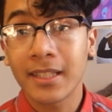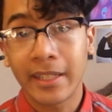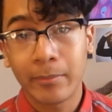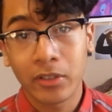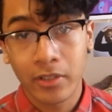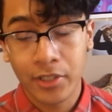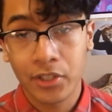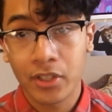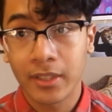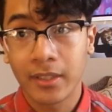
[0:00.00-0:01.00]
I am a
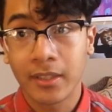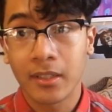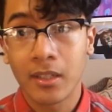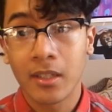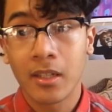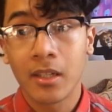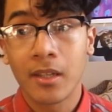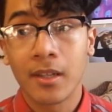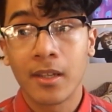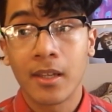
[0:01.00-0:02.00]
Christian,
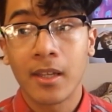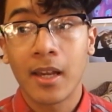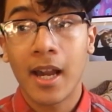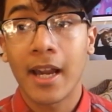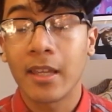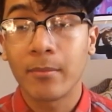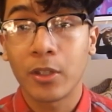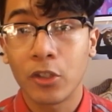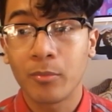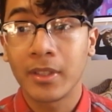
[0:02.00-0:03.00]
I am
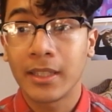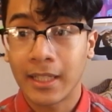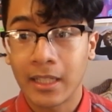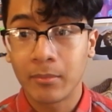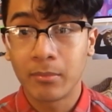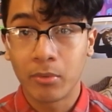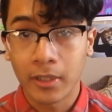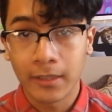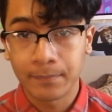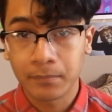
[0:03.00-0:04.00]
human, and I am a
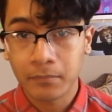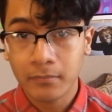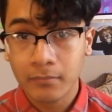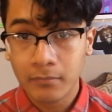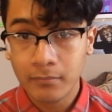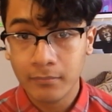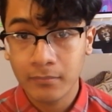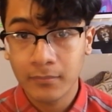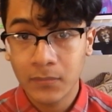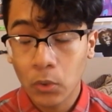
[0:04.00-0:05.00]
boy.
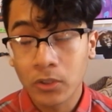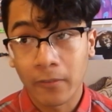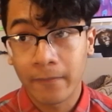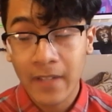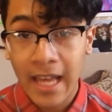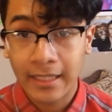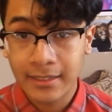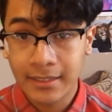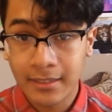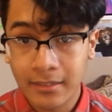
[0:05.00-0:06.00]
Those are
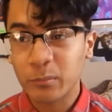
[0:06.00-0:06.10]
facts.